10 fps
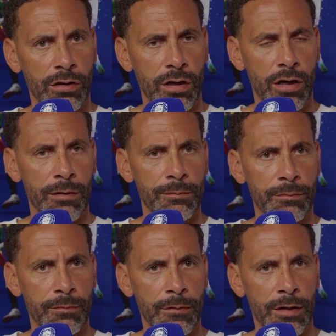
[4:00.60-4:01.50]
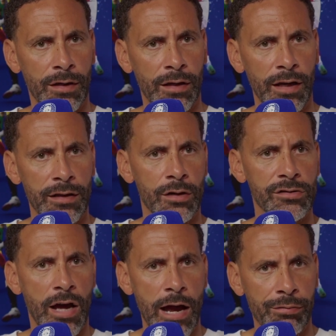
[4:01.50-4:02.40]
in those
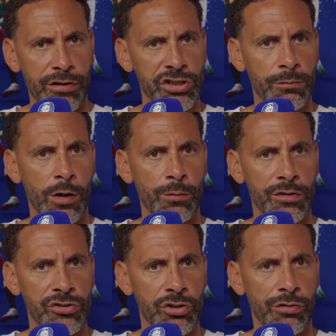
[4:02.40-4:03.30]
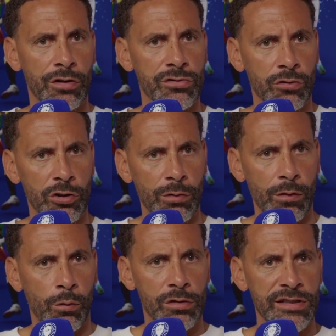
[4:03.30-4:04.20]
high pressure moments during a
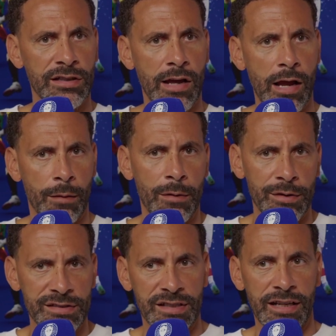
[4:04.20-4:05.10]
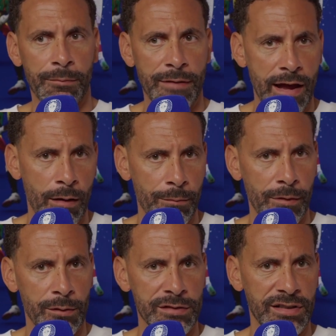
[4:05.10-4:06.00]
tournament? What's he like? I mean, we see him now.
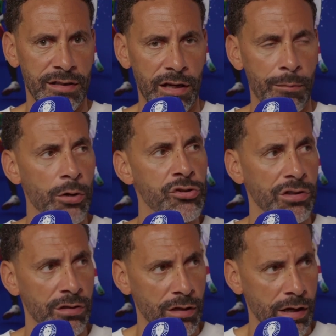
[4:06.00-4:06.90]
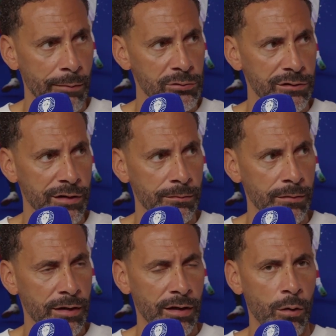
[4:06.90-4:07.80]
We see the emotion that comes with him.
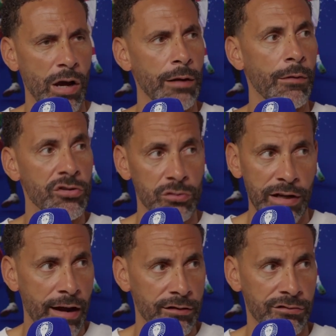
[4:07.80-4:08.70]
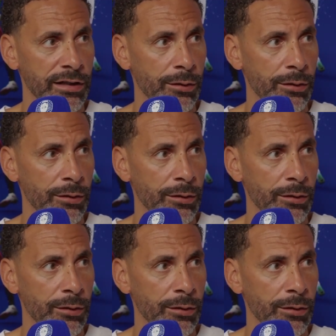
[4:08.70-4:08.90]
Quite an emotional character, anyway.